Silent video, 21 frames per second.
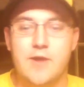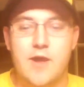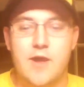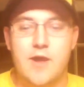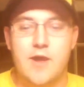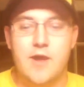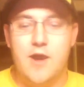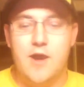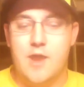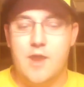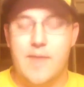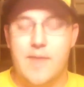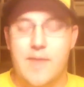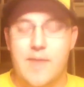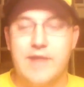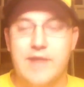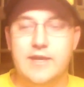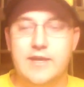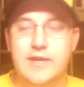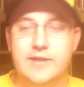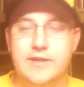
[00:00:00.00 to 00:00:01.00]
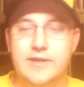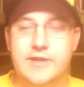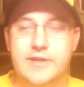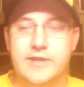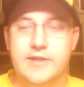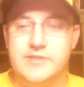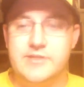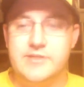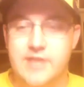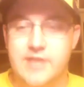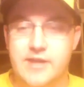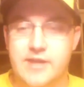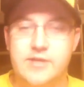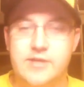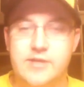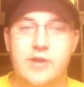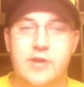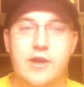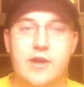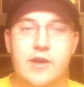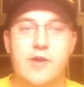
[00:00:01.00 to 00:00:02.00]
I get that it's San
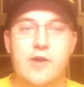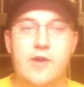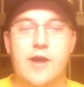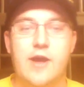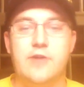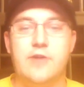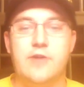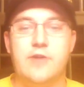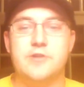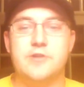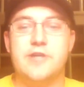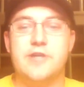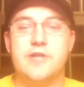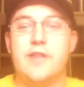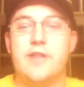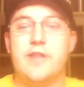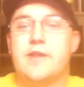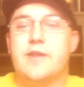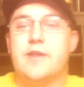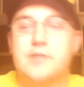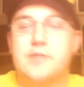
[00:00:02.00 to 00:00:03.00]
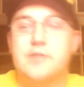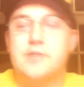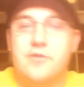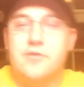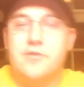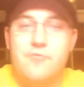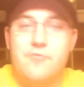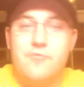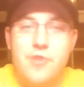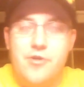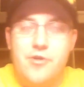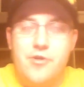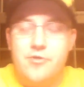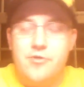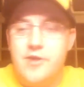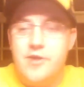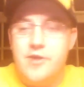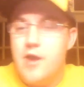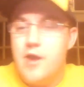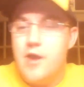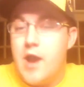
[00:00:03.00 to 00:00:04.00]
Antonio. I understand that he's on the road.
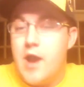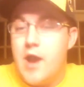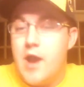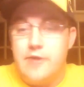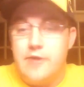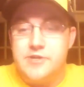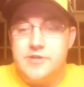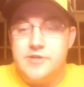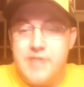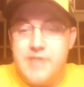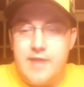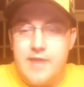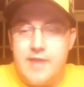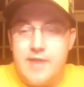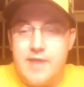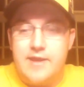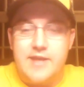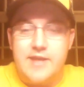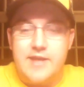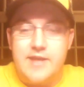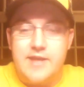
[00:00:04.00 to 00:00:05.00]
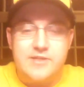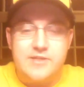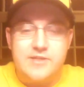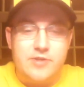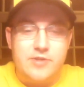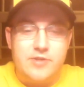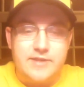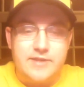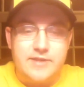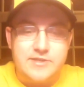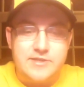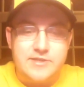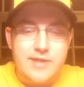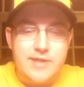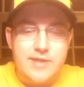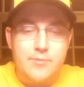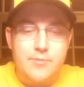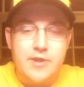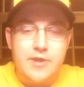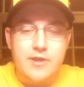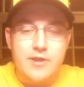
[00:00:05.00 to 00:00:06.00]
I understand that he hasn't looked like the same
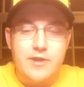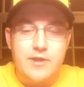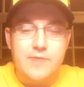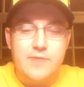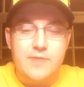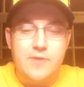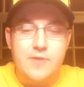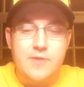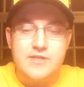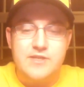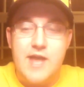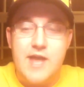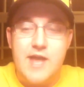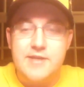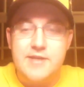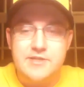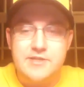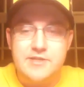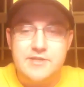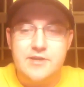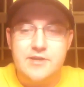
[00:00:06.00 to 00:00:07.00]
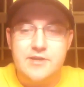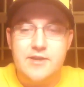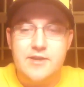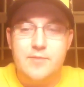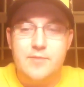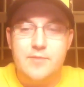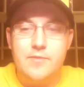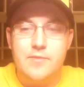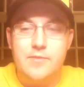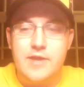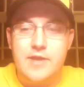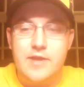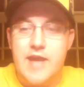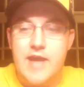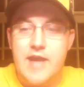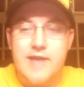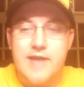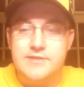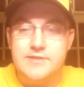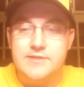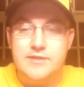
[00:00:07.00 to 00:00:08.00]
player he was last year, and he
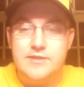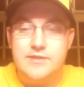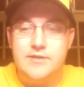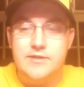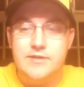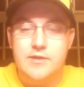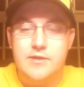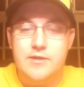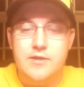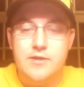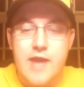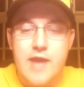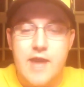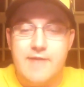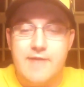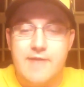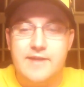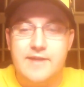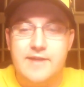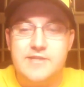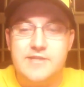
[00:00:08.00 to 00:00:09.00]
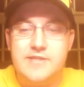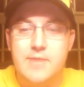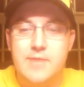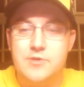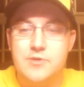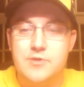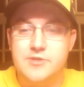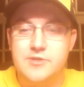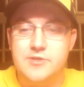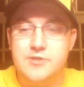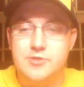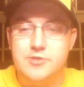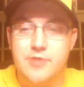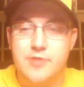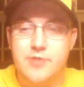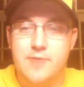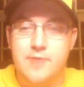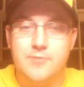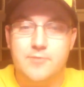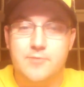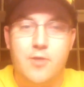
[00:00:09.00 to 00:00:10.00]
hasn't had that same usage rate with
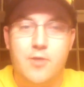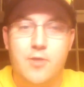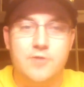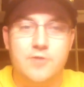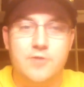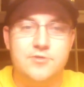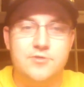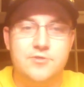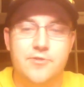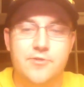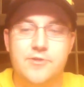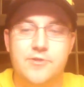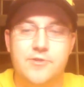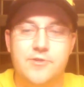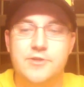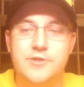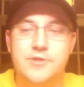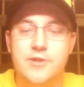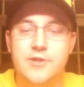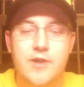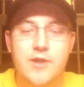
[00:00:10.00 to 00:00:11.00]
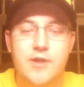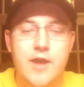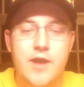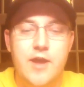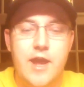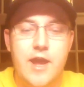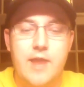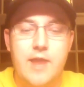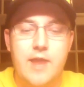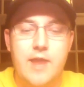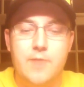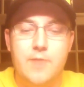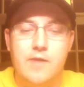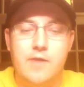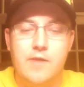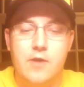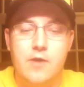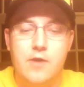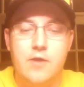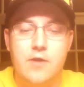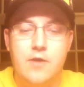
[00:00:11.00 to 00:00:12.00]
Paul George and Melo coming